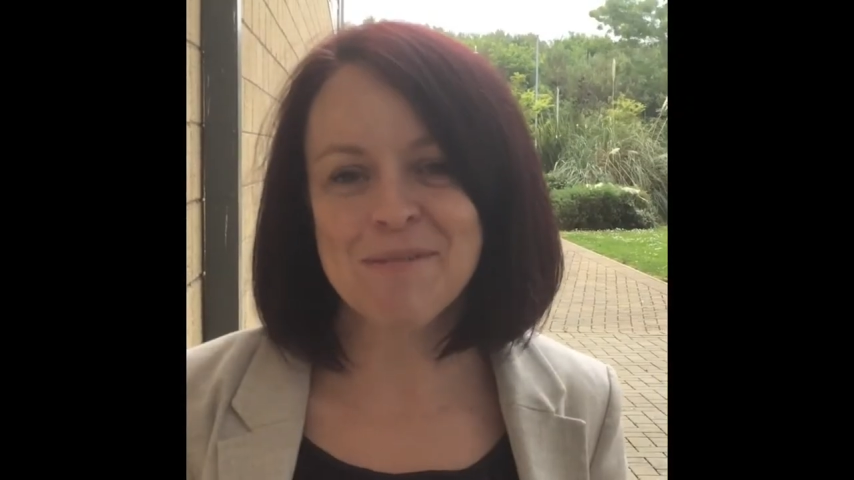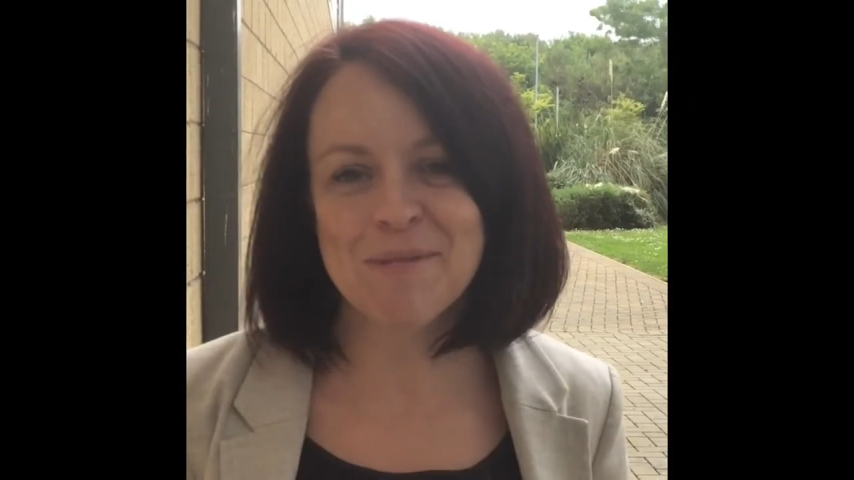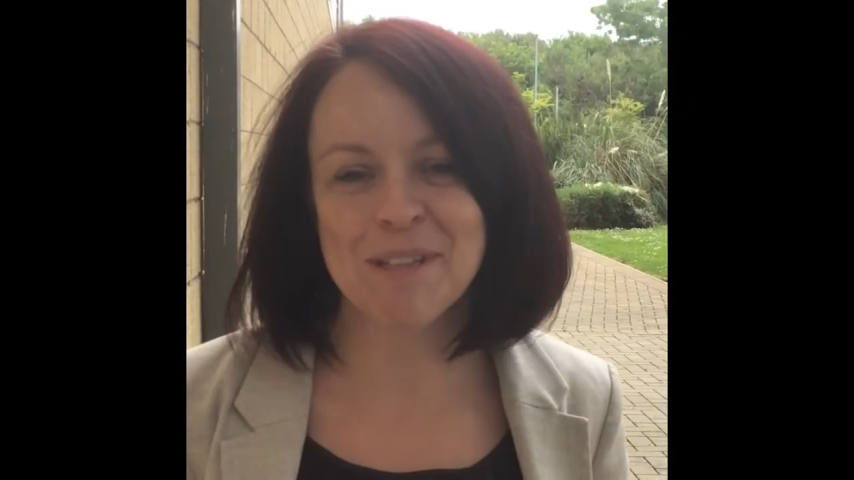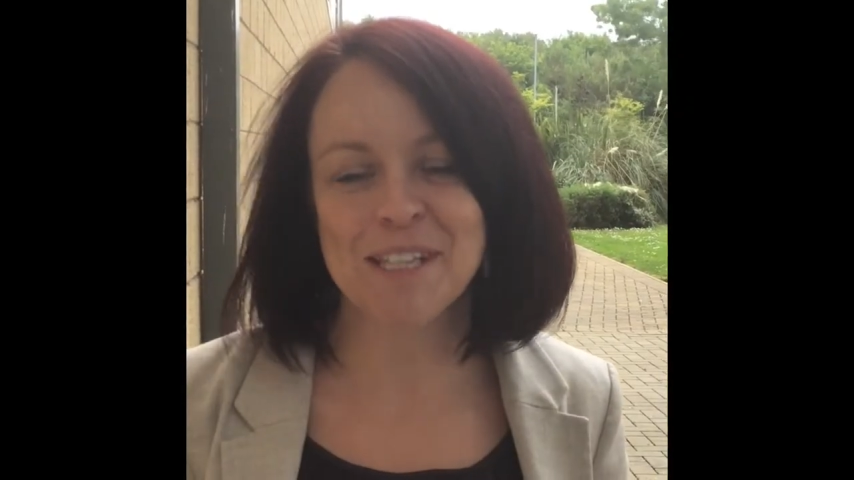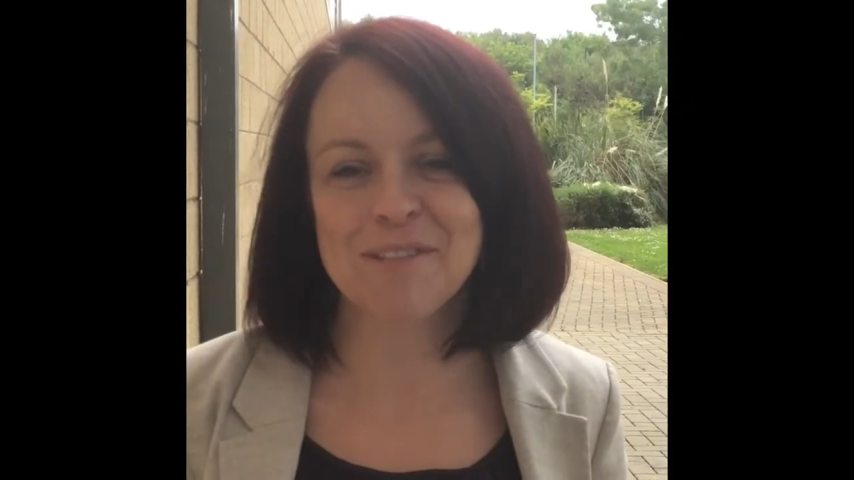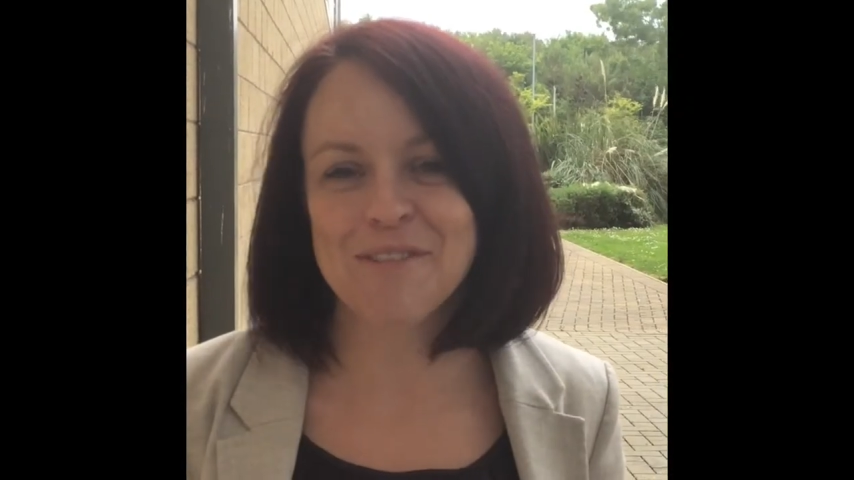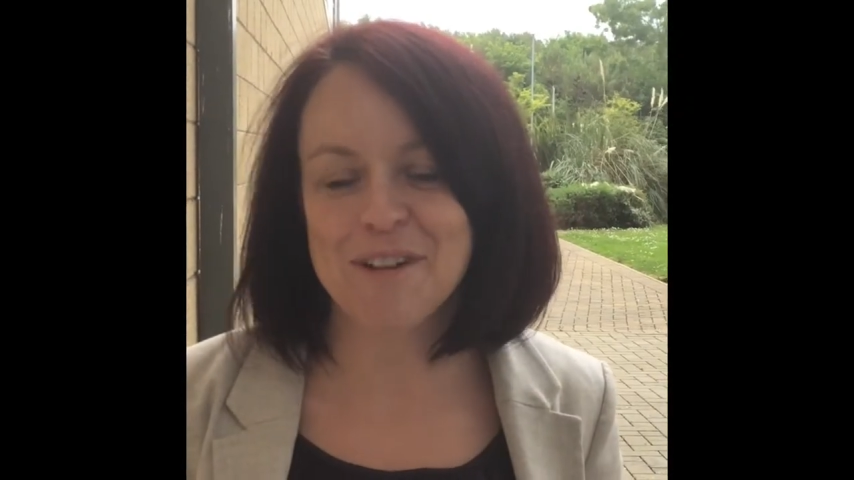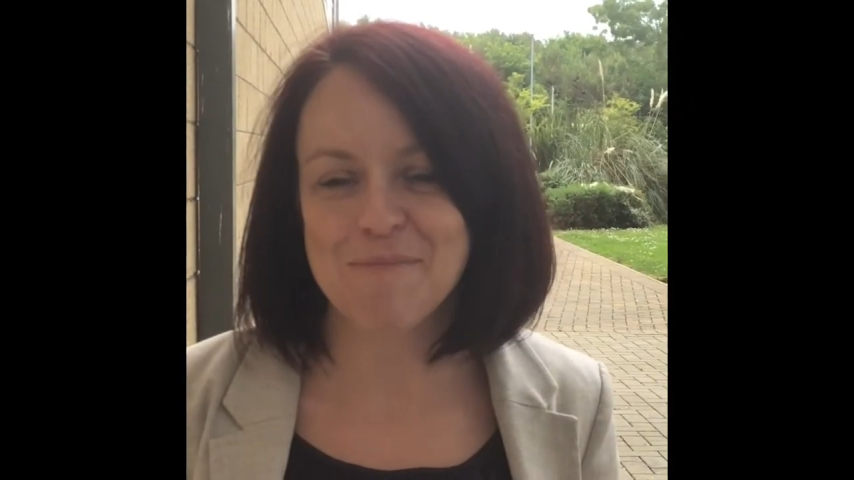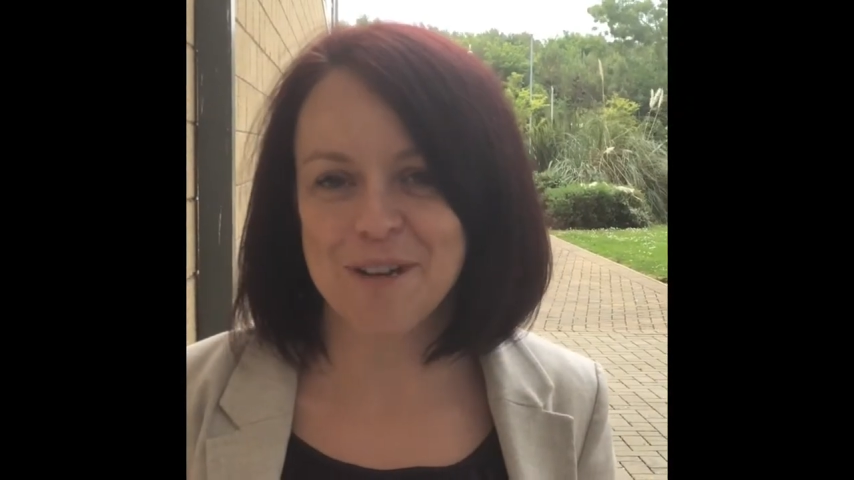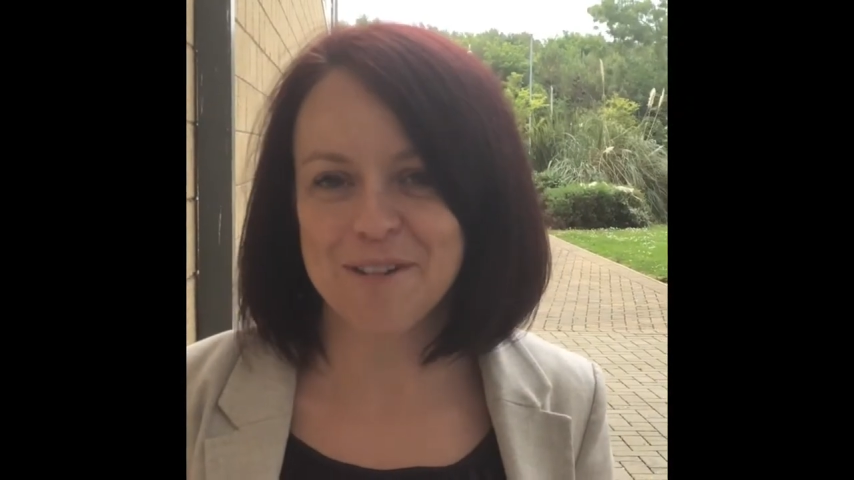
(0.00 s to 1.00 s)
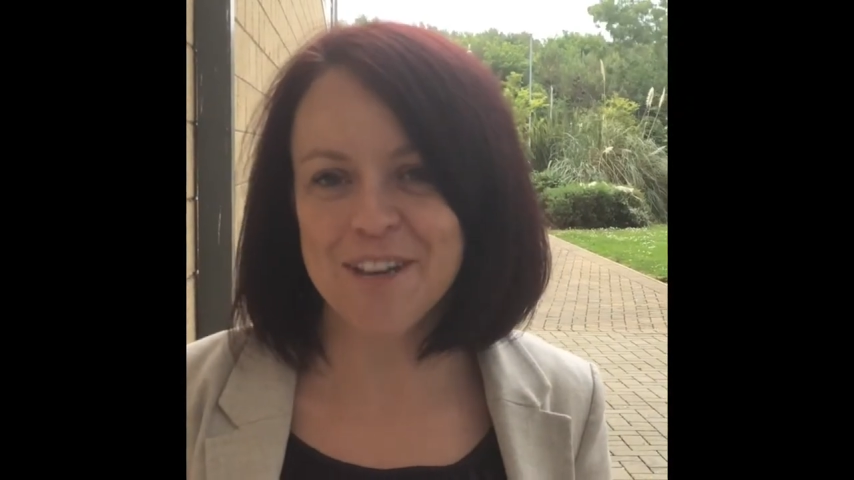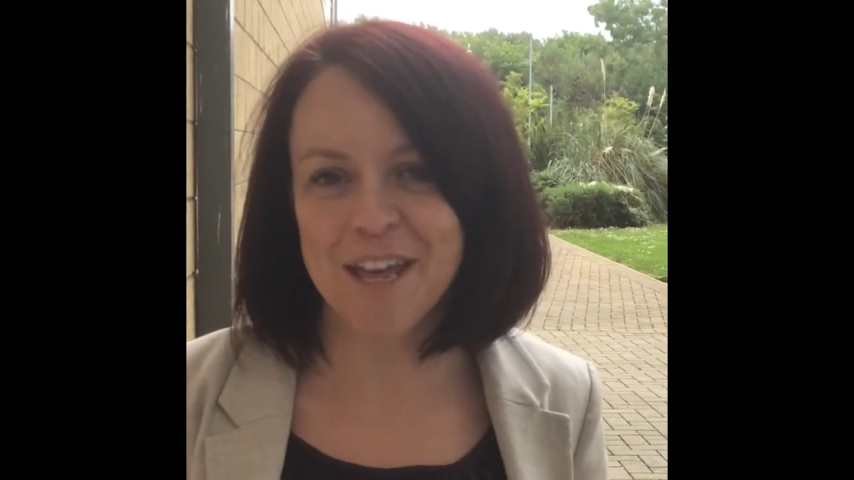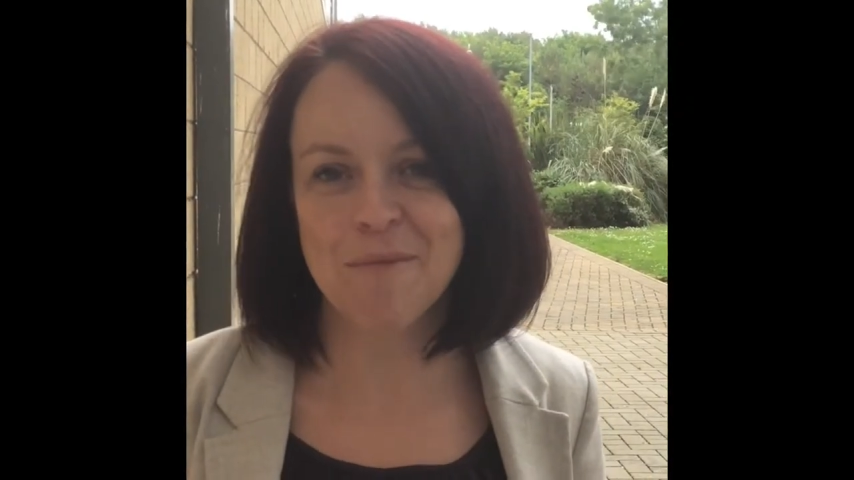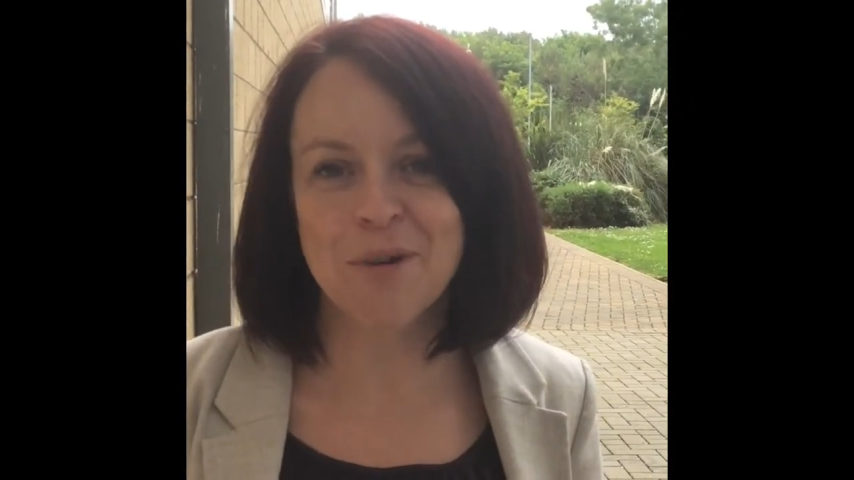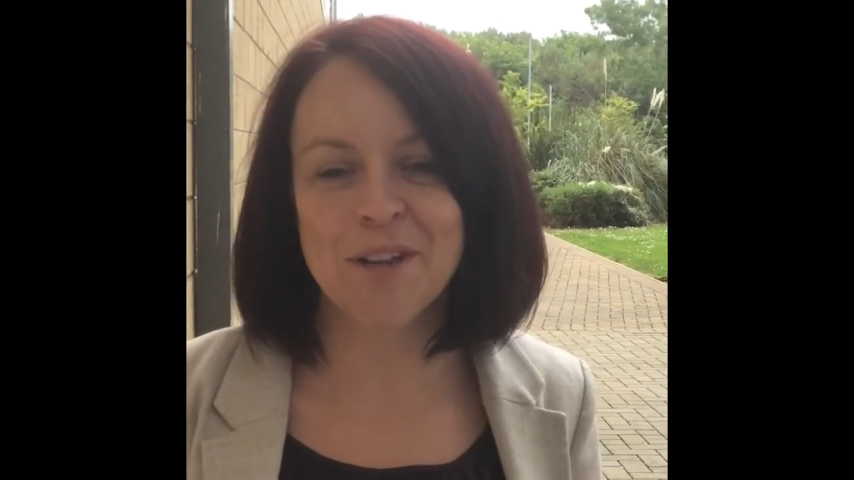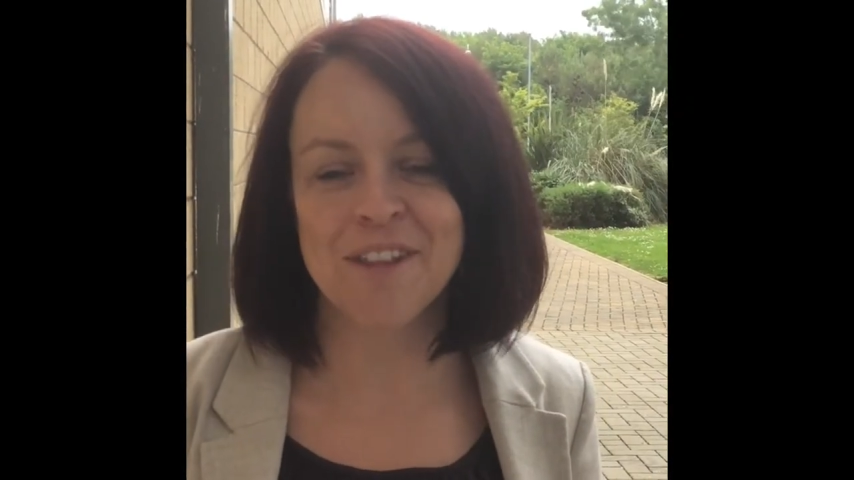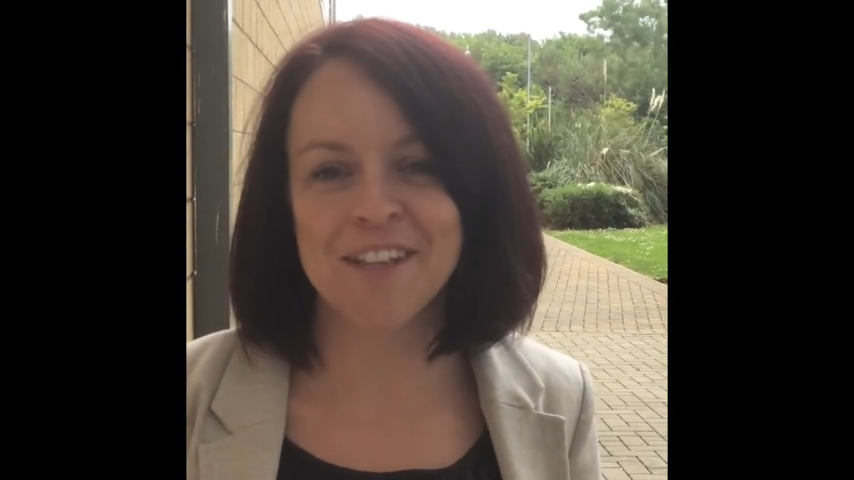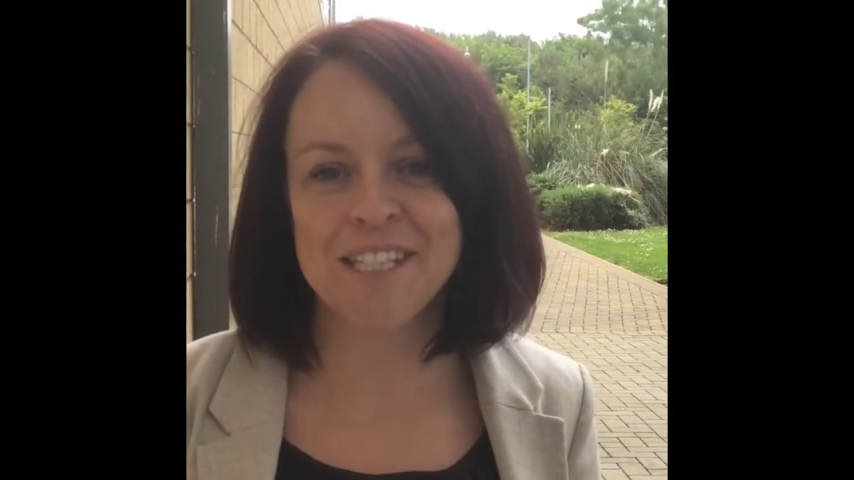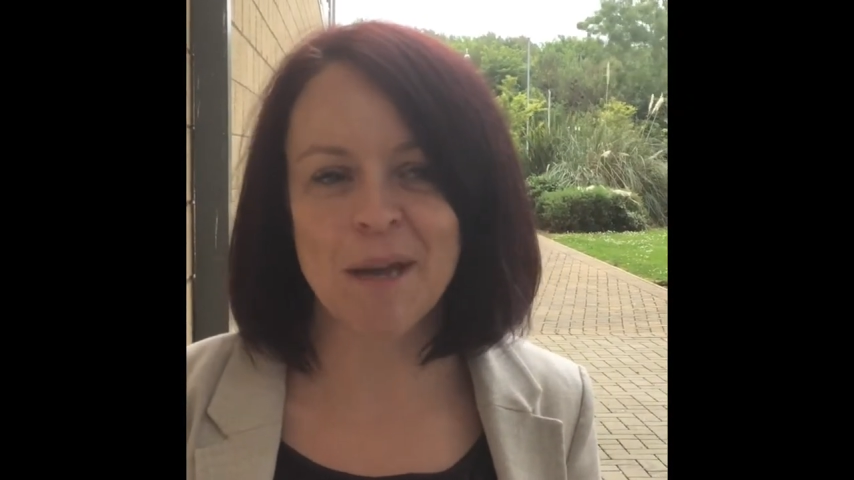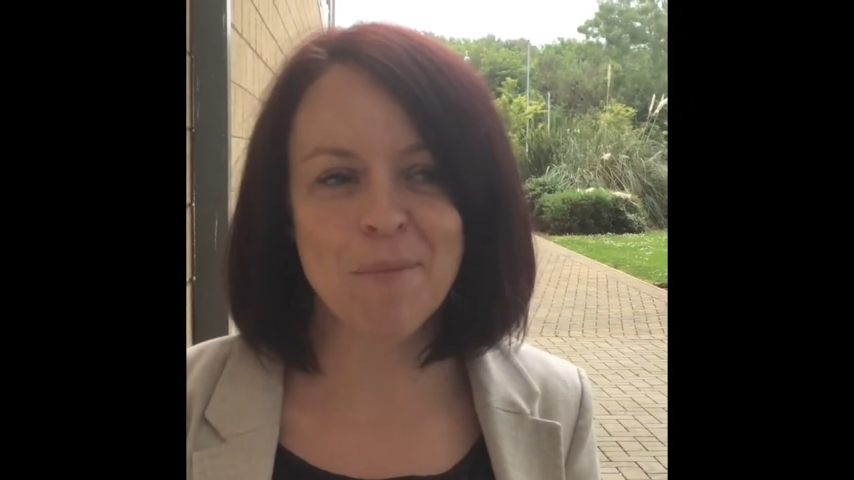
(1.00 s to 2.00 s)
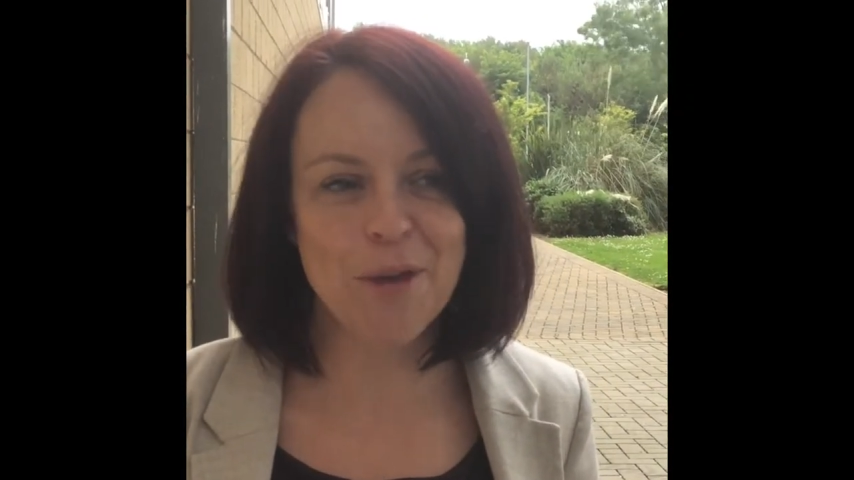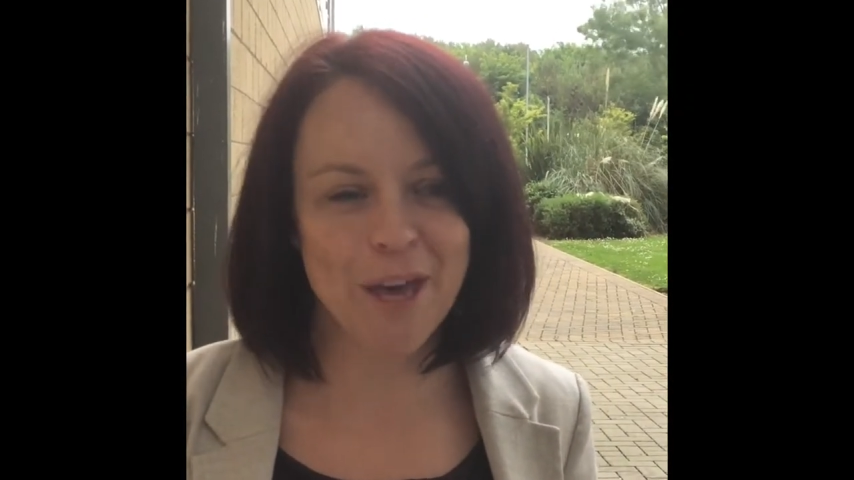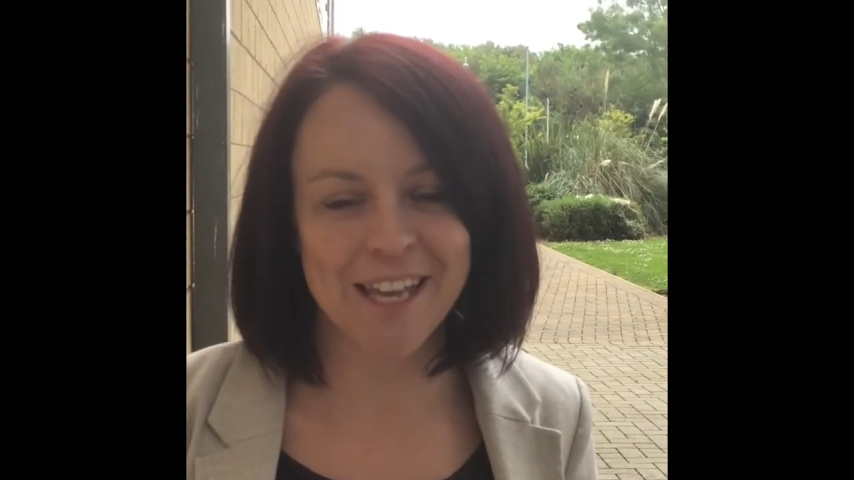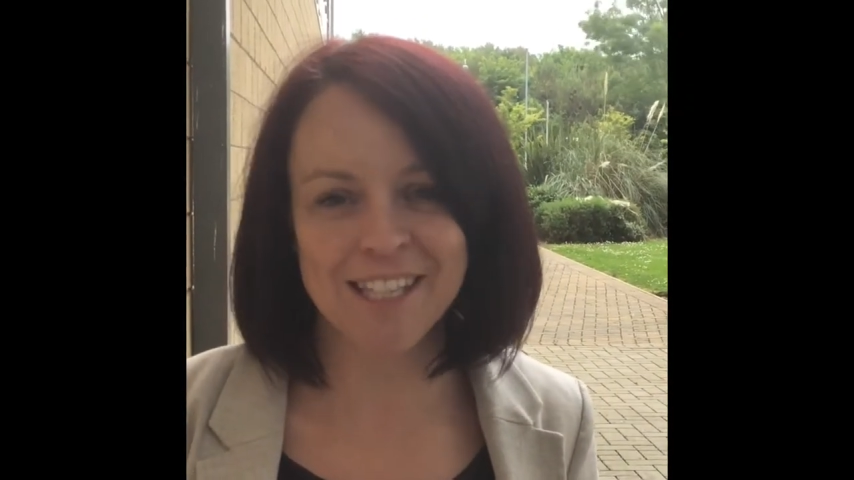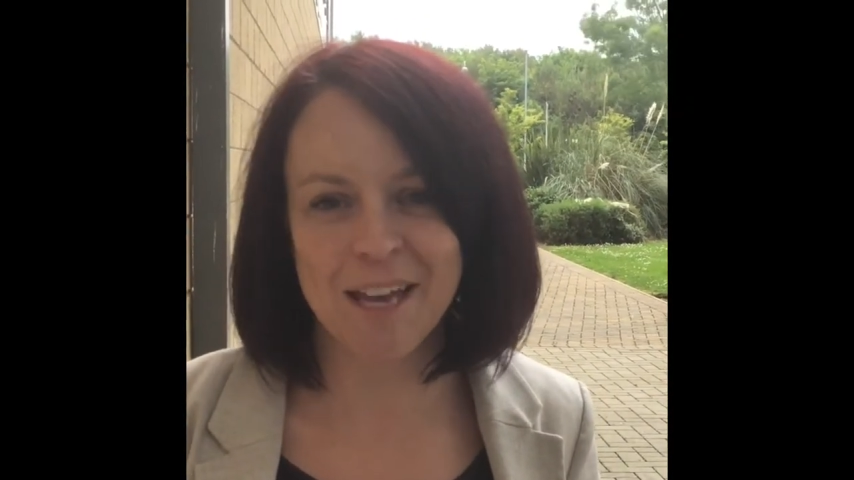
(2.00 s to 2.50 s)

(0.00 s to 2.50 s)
Mrs. I'm one of the deputy heads at